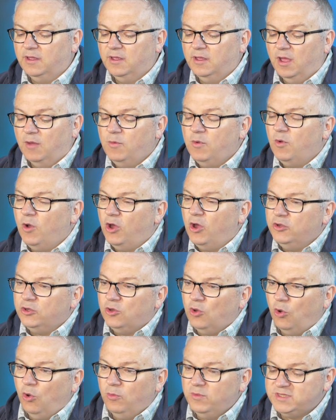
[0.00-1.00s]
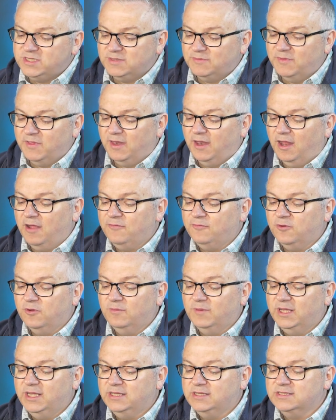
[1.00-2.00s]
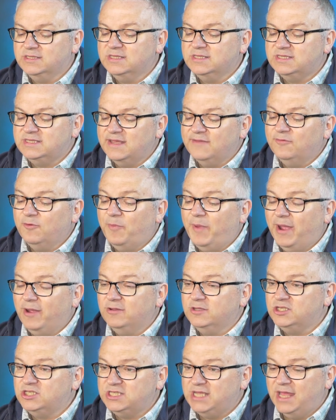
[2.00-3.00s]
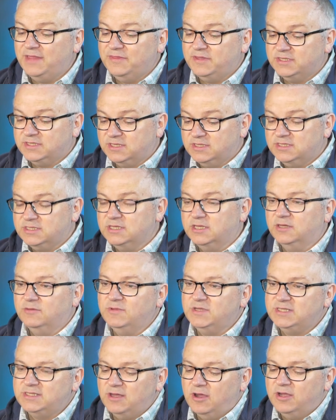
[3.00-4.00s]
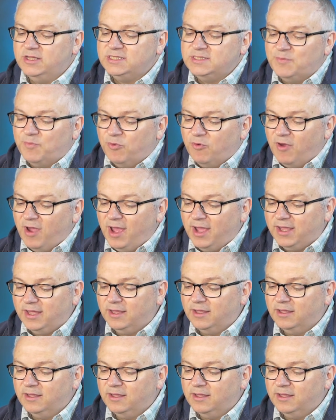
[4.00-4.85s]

And we were on a call with some of the life group leaders, and several parents shared this concern, and we started to pray.